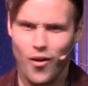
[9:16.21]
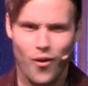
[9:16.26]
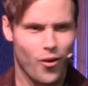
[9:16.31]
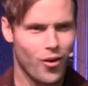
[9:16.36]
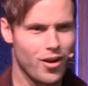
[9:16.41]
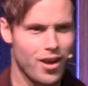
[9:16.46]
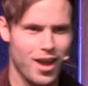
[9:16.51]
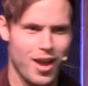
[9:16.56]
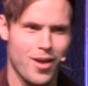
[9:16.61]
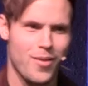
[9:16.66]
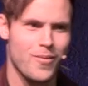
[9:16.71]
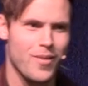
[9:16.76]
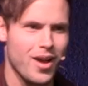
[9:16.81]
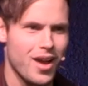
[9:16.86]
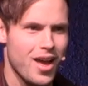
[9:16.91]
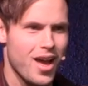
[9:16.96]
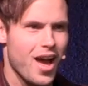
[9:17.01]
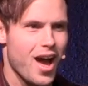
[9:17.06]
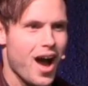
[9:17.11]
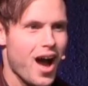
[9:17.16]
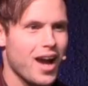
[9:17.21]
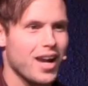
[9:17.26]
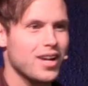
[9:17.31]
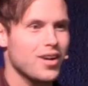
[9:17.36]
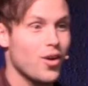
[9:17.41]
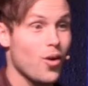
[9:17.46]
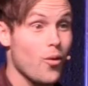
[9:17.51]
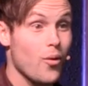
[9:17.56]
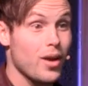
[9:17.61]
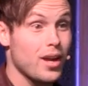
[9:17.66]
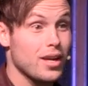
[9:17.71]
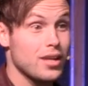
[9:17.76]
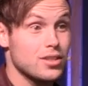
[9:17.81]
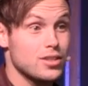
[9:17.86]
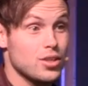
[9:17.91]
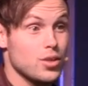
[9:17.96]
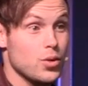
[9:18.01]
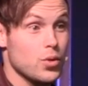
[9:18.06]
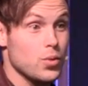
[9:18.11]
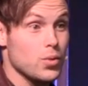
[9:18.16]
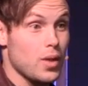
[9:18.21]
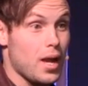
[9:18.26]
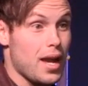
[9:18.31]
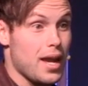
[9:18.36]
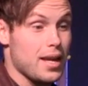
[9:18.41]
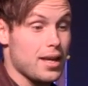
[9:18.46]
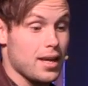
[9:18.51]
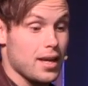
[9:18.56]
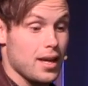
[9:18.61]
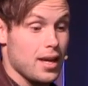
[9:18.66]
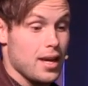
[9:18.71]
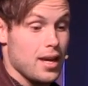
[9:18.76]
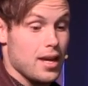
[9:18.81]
Or am I going to like